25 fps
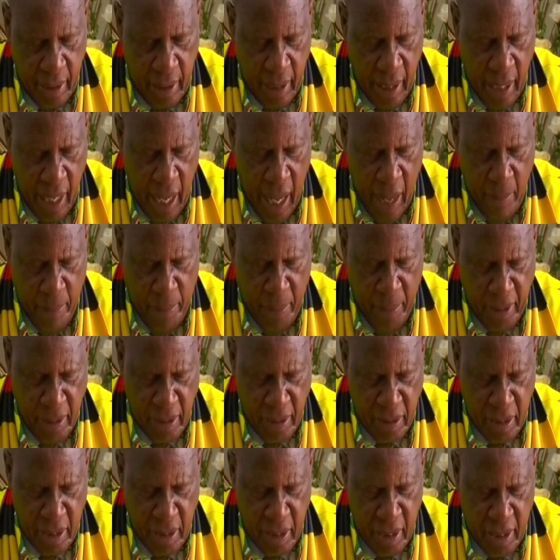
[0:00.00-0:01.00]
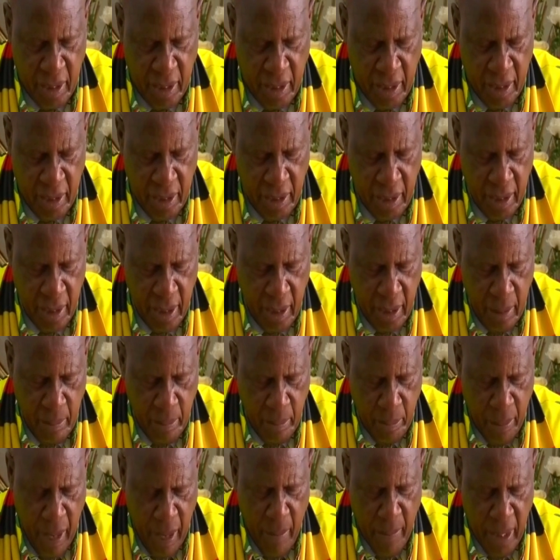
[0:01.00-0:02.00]
happened in the
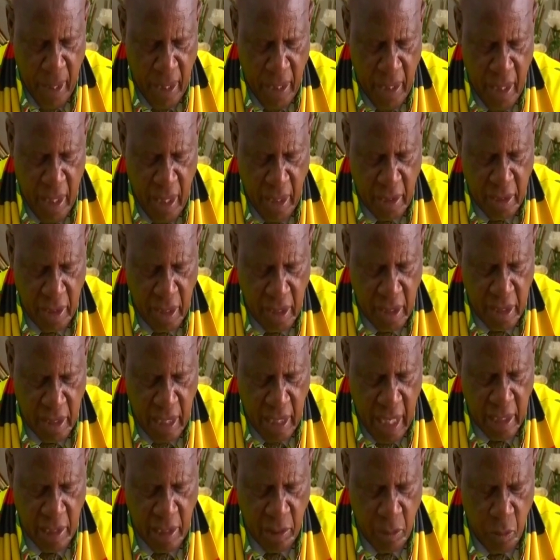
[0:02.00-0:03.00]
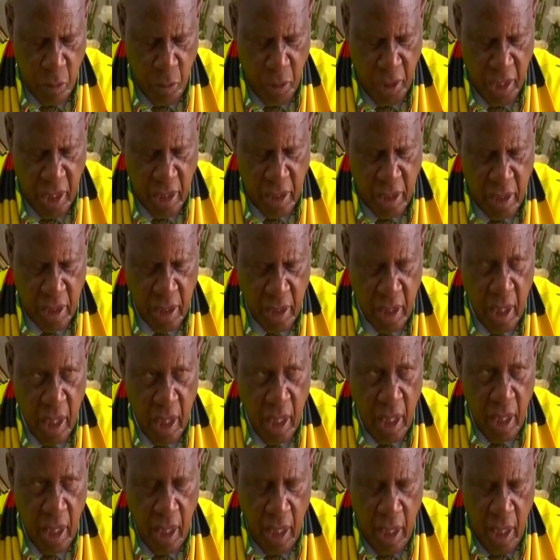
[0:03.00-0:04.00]
primary elections that we had
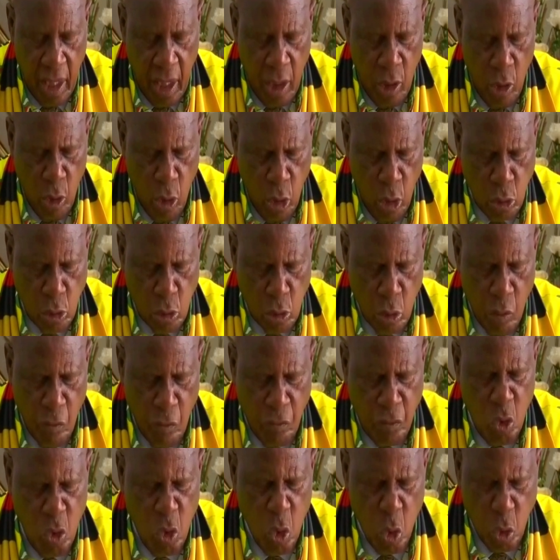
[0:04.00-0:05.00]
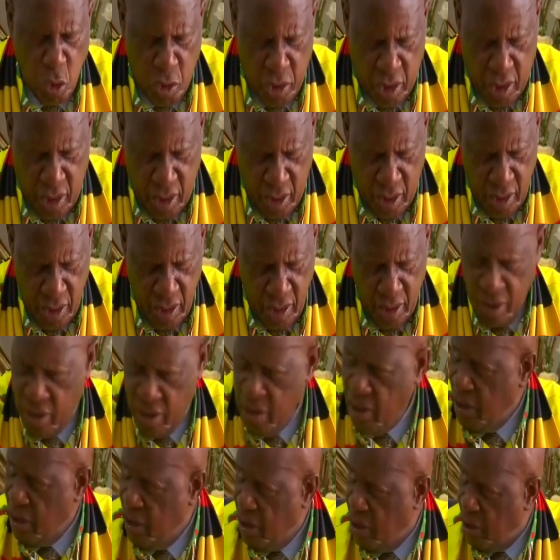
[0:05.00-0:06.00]
a lot of youths
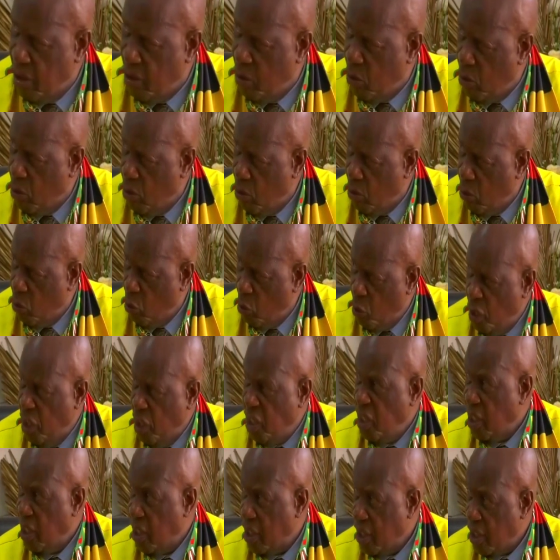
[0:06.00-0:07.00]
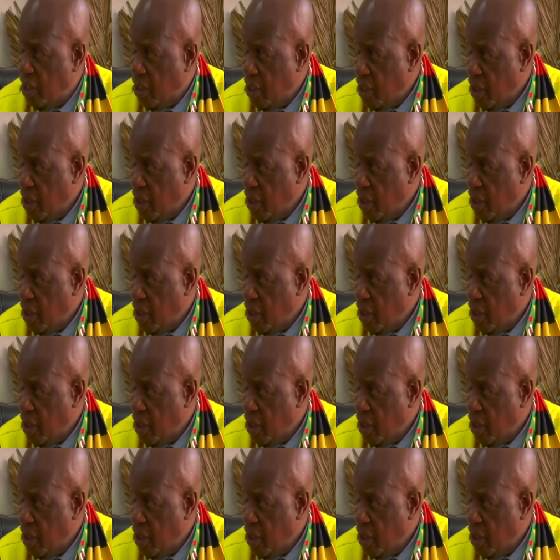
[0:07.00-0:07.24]
winning